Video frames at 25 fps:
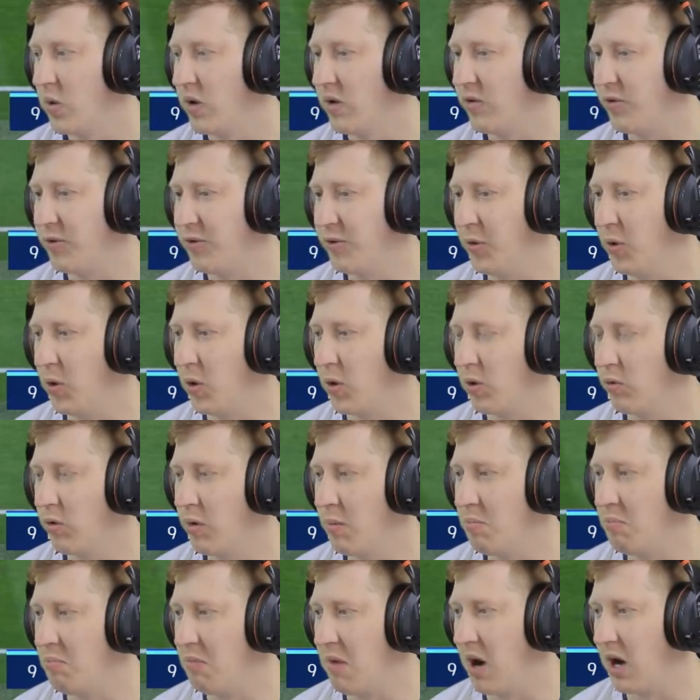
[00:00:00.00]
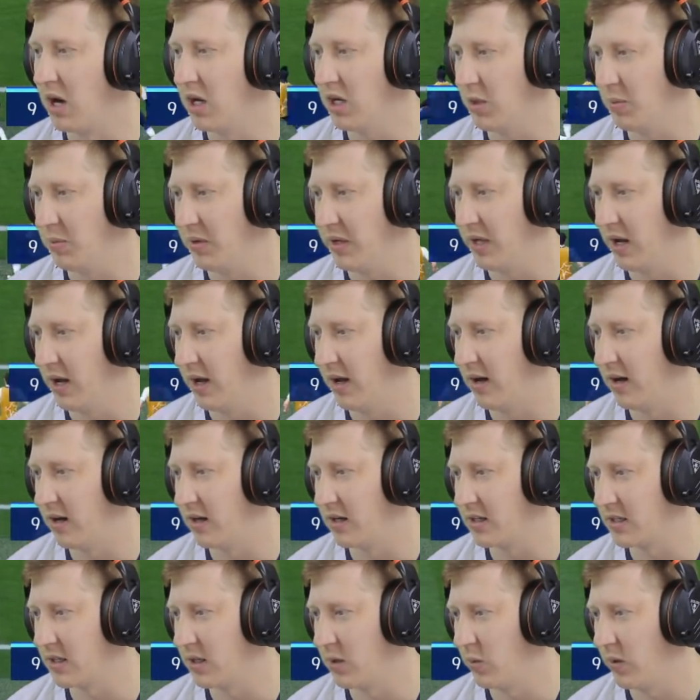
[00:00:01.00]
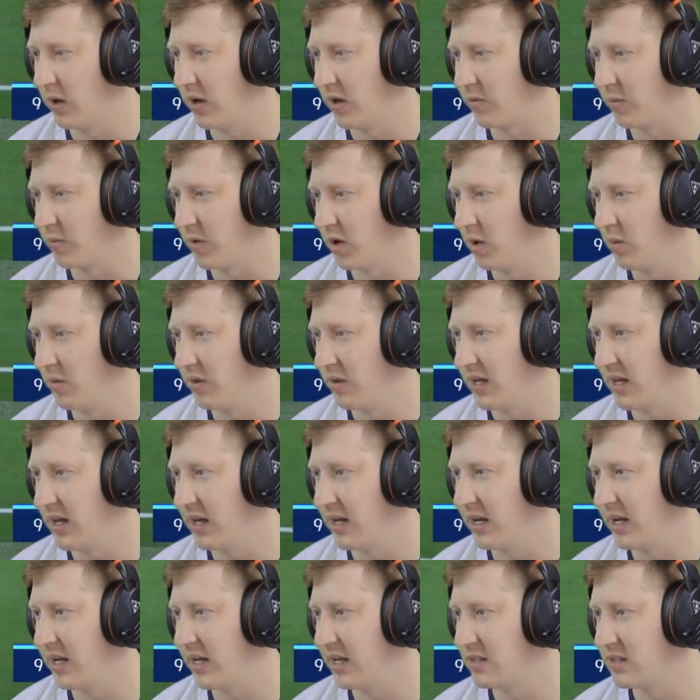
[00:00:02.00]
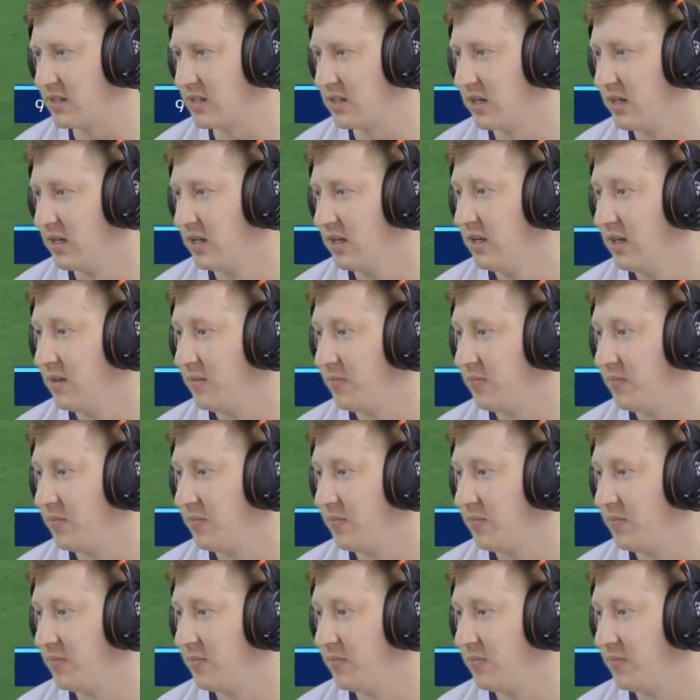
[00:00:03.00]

We fought remarkably hard away from home at the Allianz